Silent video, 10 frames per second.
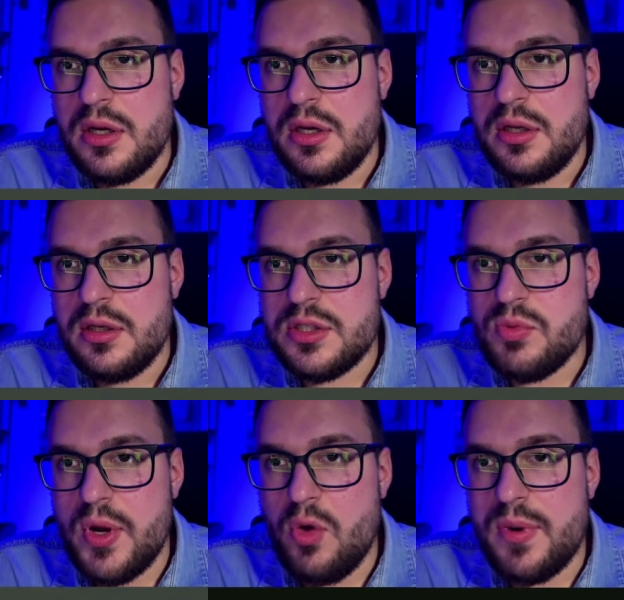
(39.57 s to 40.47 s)
So we
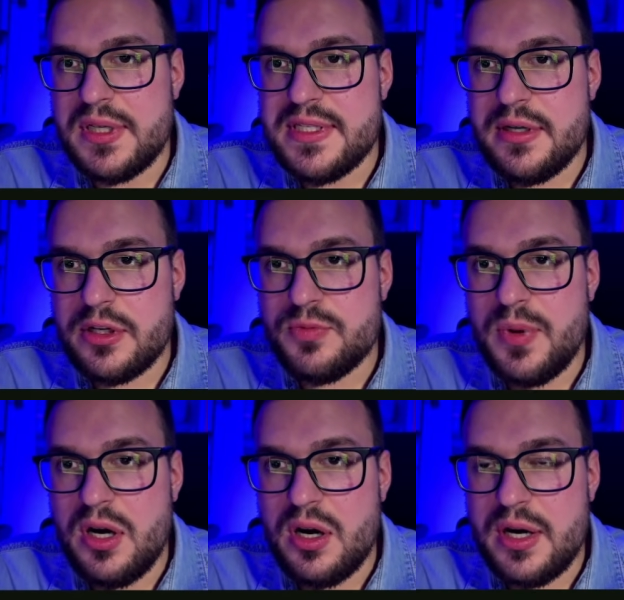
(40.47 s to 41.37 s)
open the search
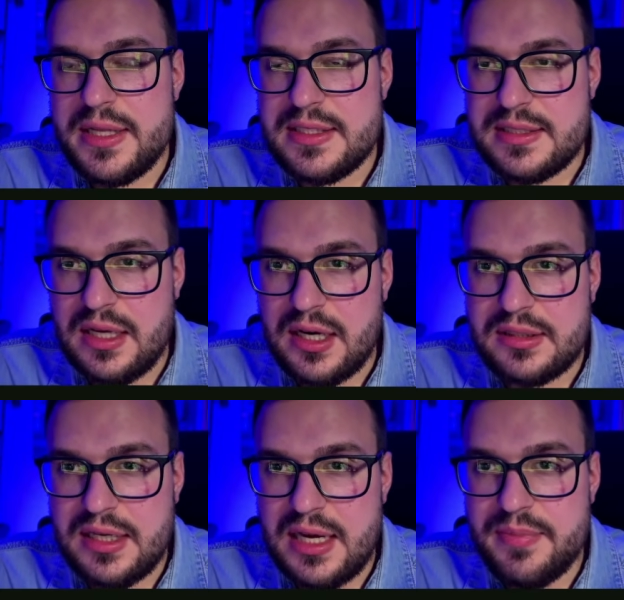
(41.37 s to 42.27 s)
bar and start
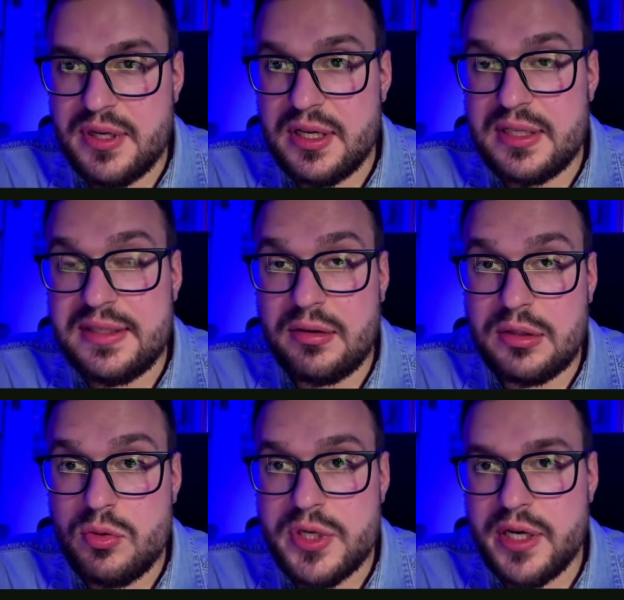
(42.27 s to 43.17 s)
typing
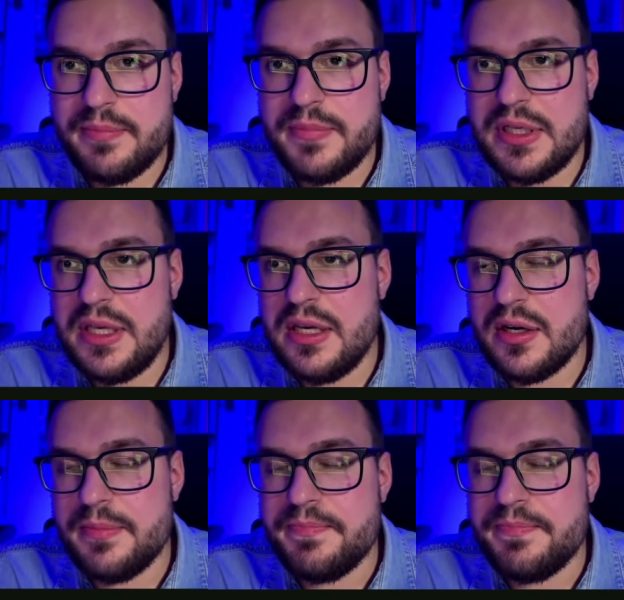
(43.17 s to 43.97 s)
Downloader in here.